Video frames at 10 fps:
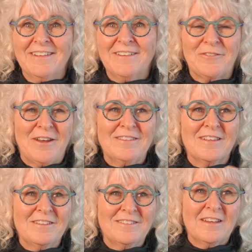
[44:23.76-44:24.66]
right?
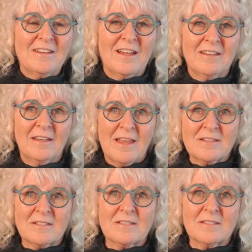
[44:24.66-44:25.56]
That
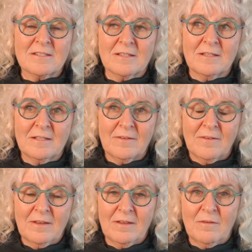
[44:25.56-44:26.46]
unless
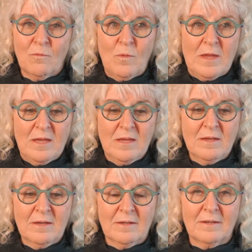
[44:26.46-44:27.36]

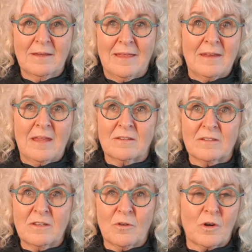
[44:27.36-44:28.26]
we, and
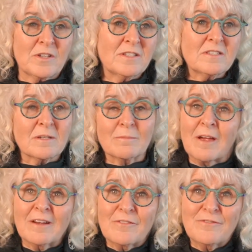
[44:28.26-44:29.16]
you know, our system
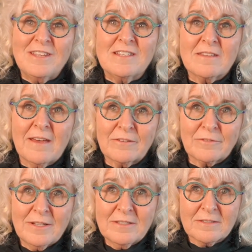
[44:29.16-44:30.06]
kind of feeds that,
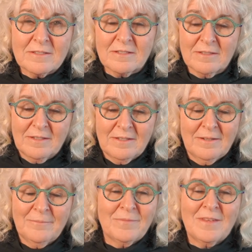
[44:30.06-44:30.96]
right?
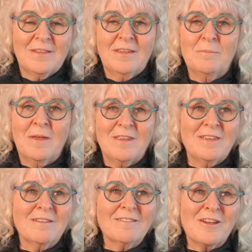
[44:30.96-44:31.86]
In
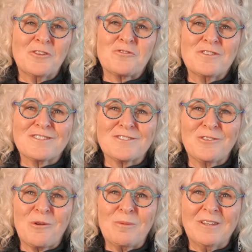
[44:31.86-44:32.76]
many countries
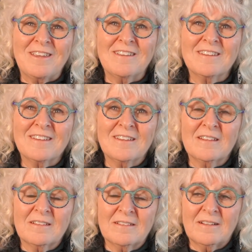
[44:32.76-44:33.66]
globally,
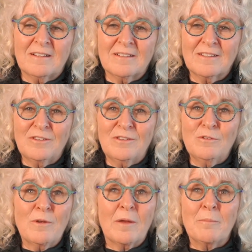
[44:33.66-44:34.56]

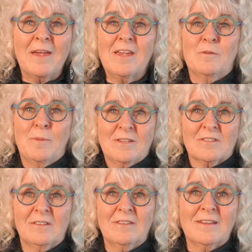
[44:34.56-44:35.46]
you get paid based
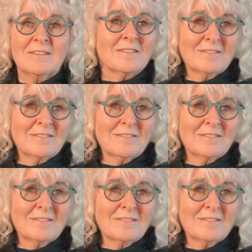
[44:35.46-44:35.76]
on that